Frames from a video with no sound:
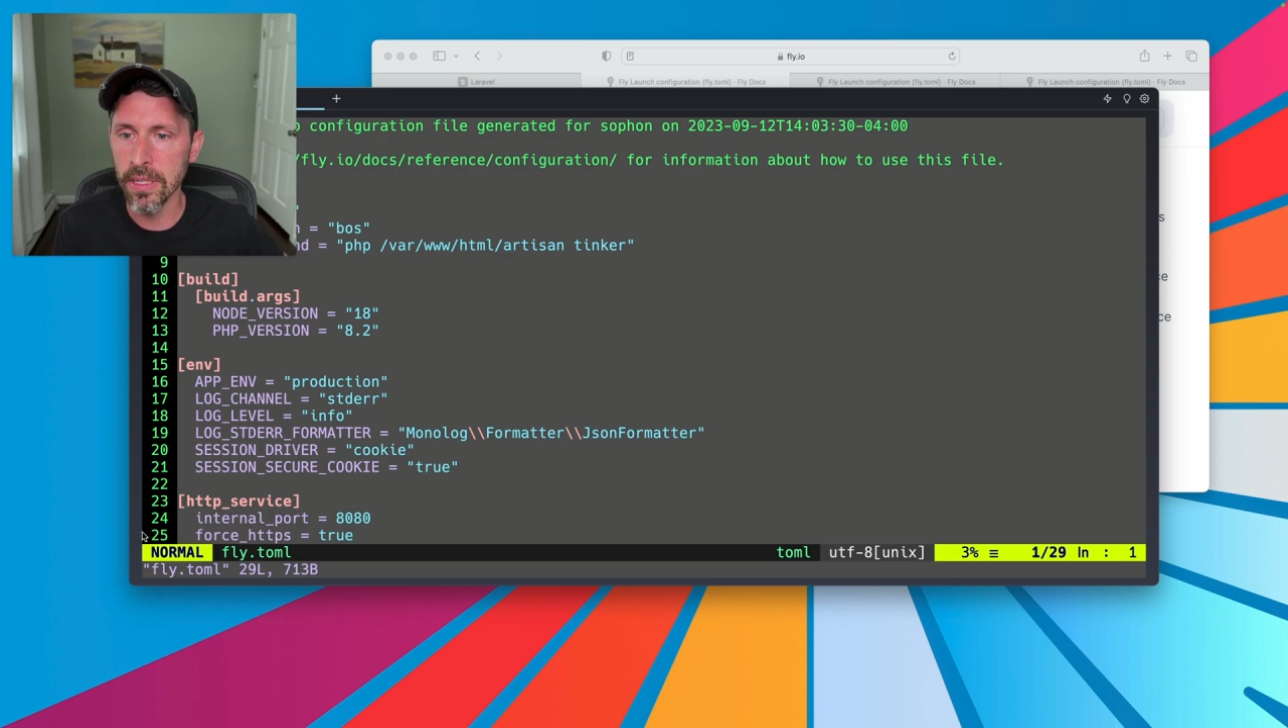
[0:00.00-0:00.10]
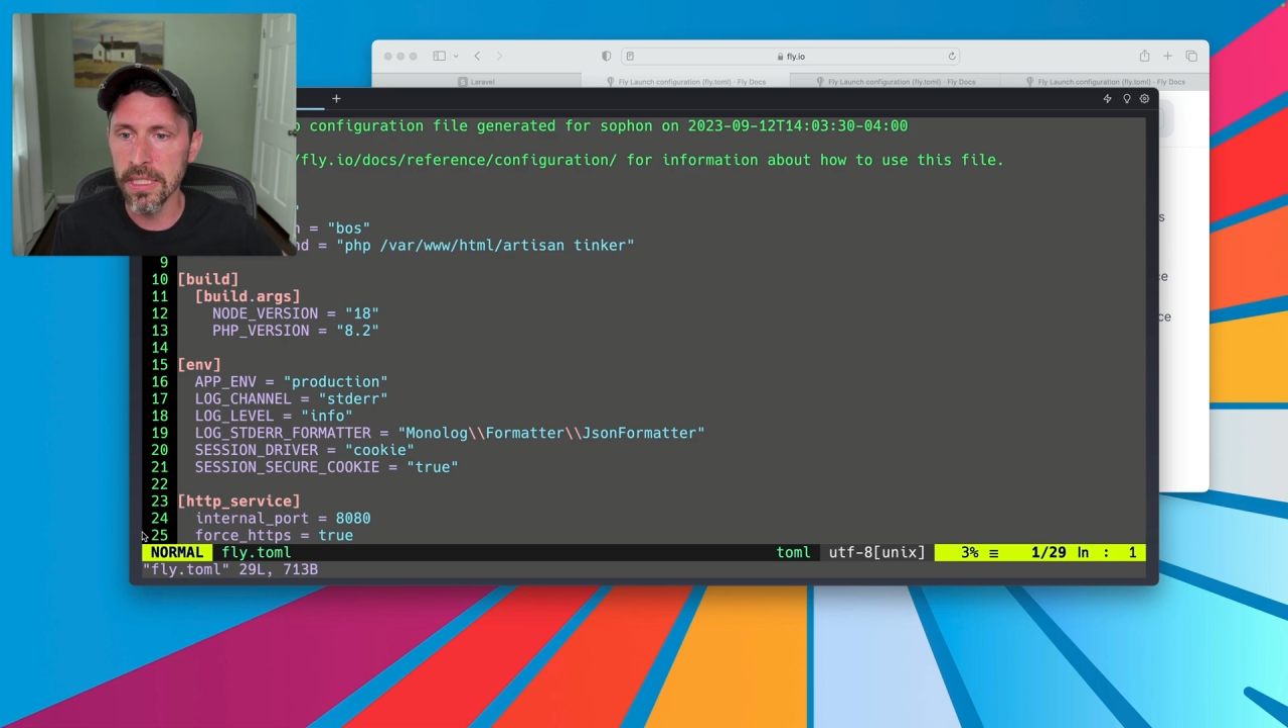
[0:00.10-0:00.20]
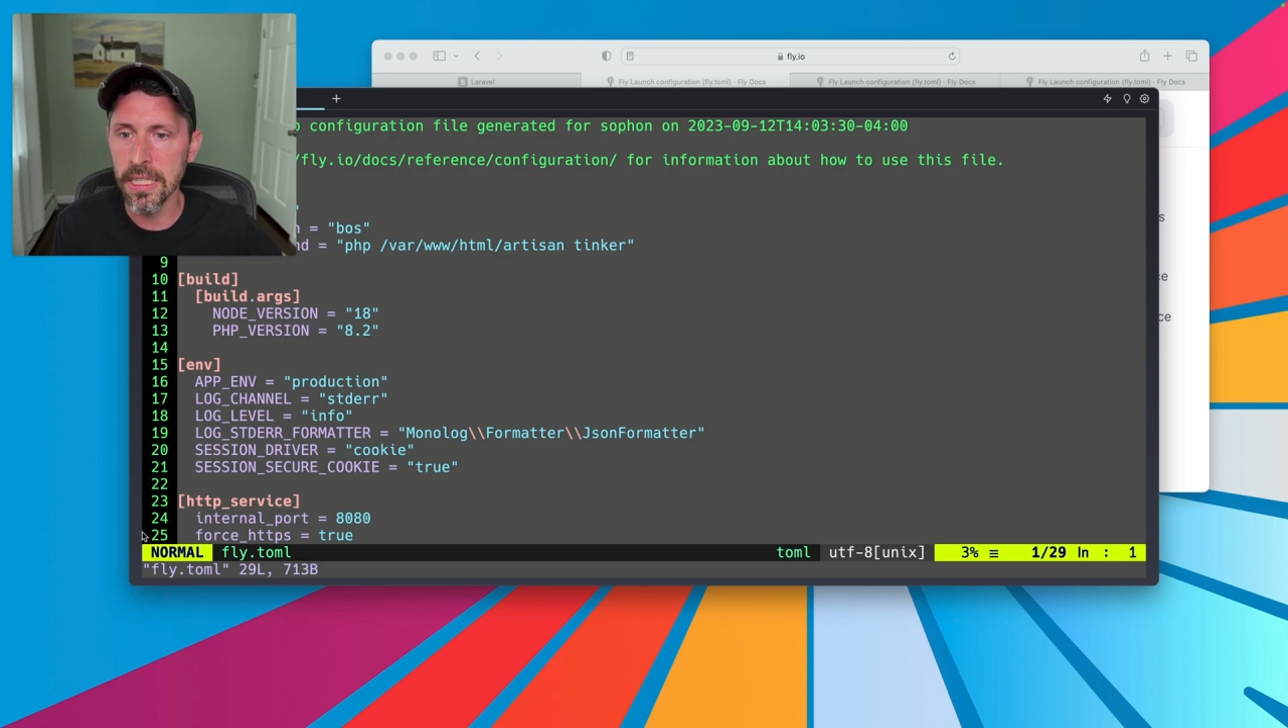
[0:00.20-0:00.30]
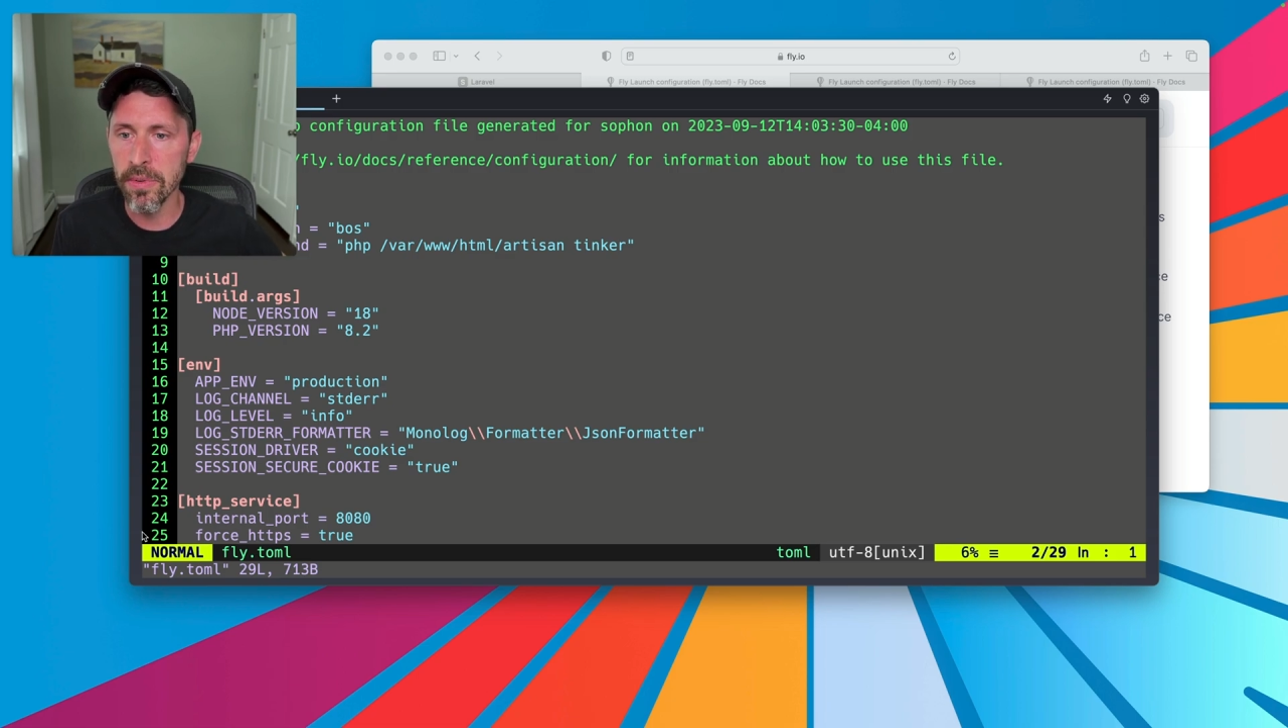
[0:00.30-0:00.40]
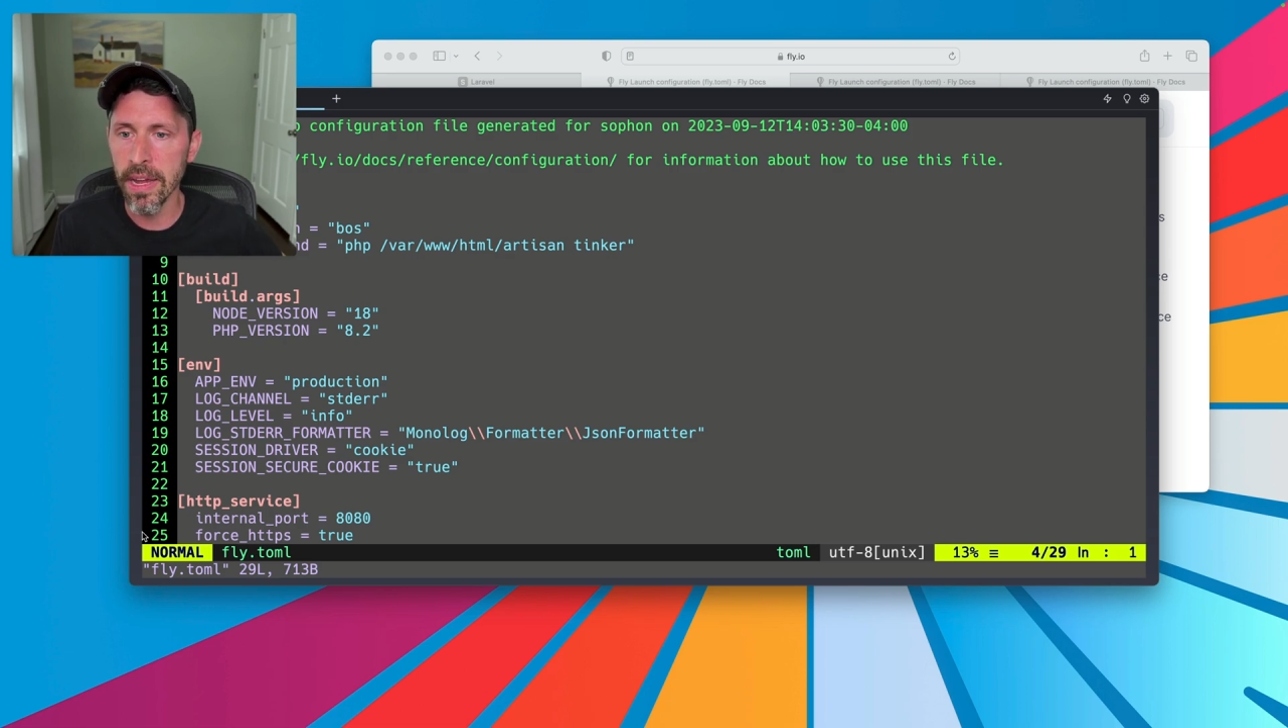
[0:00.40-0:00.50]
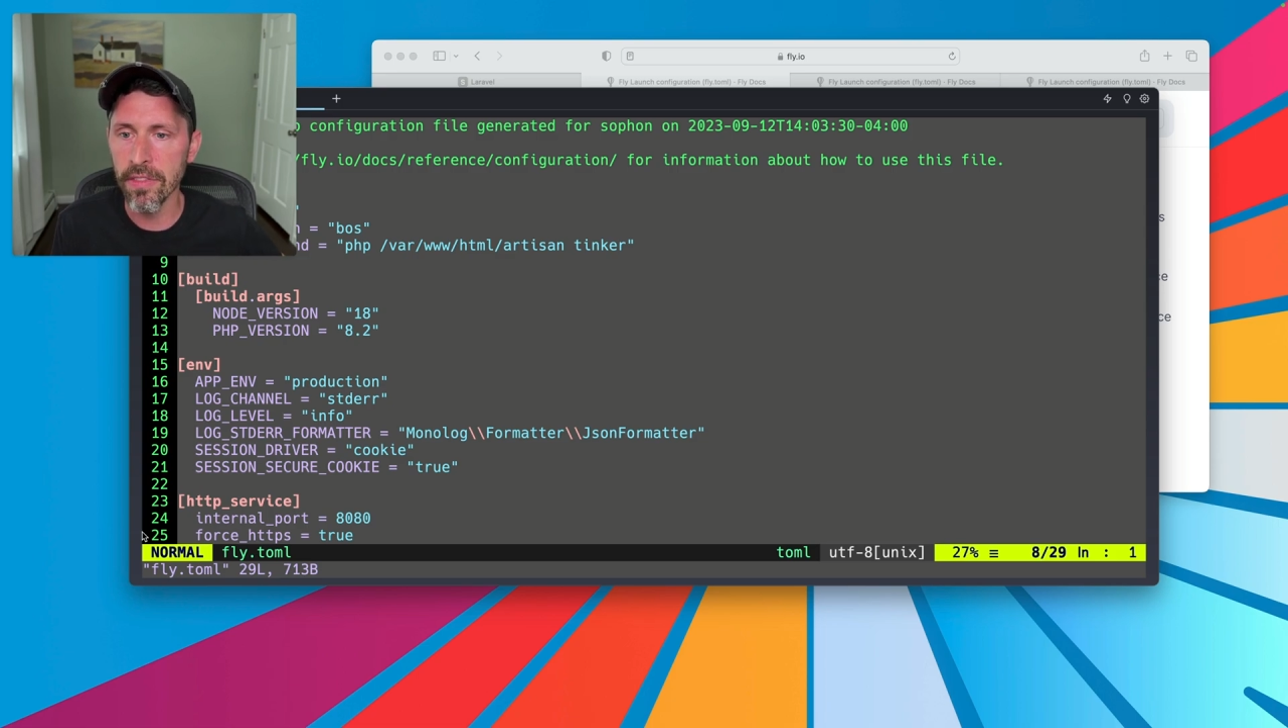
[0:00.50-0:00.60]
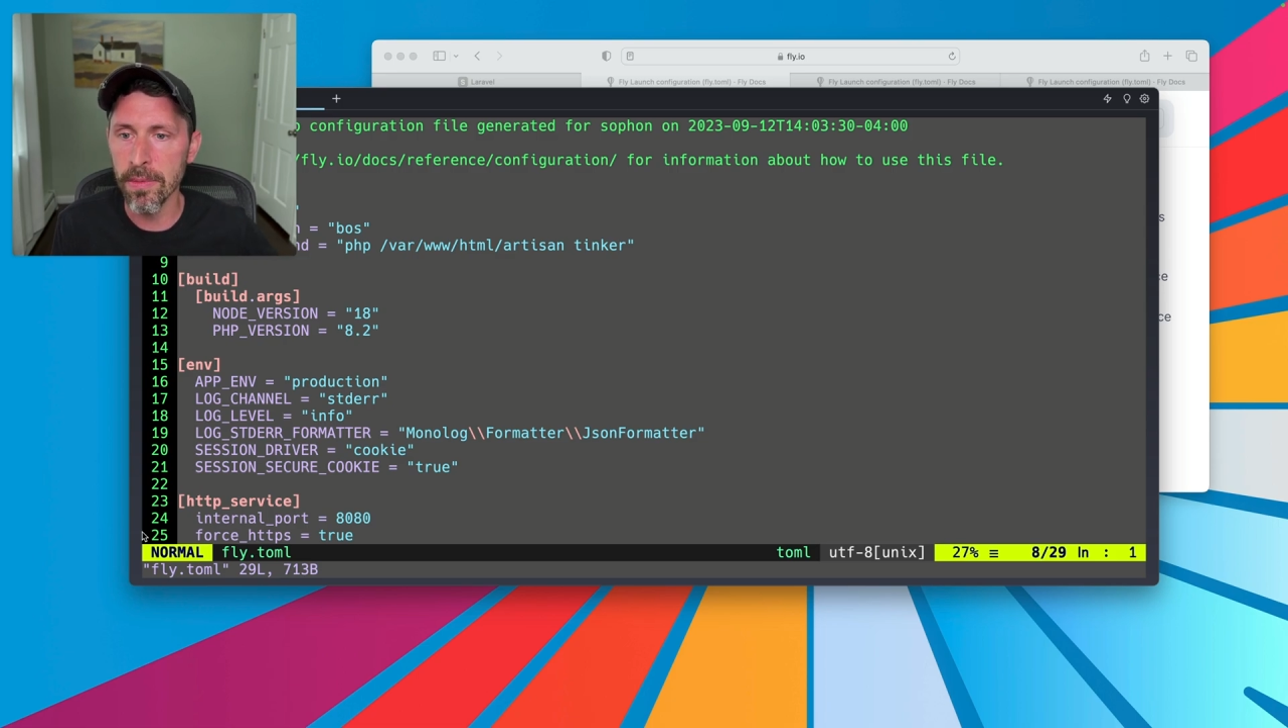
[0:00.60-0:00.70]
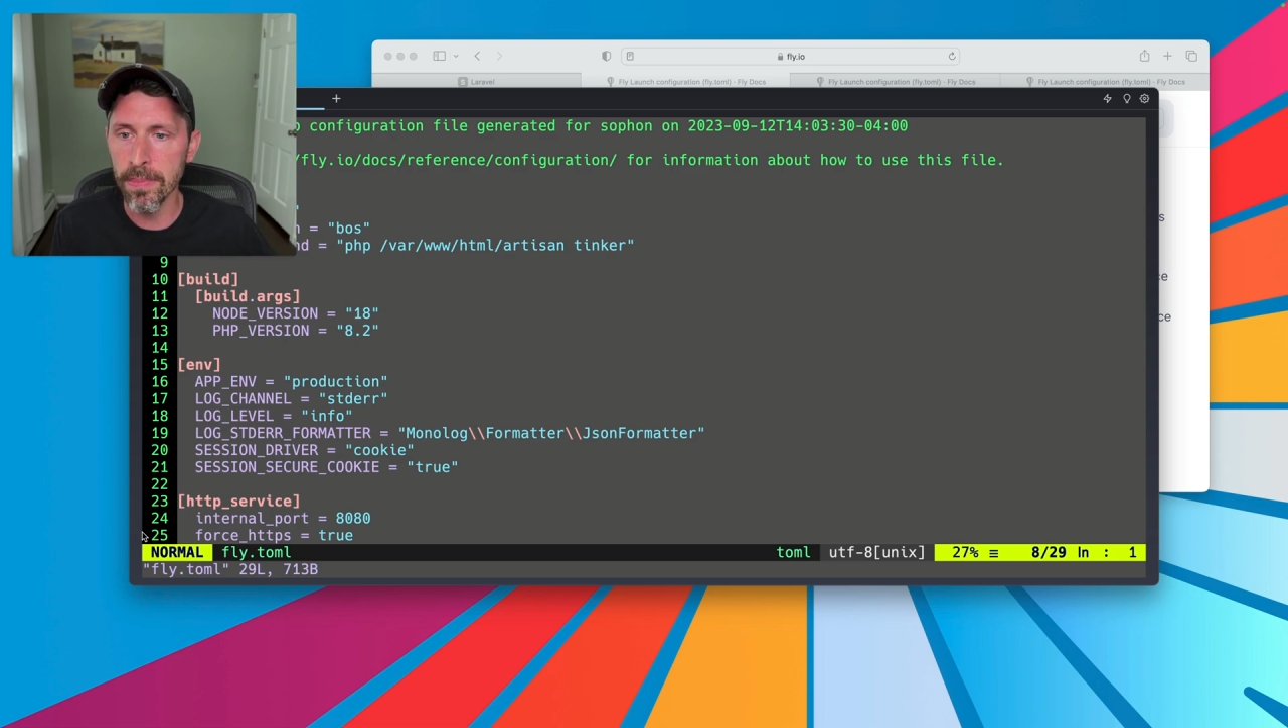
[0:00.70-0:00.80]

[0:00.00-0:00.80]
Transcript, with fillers: see we have the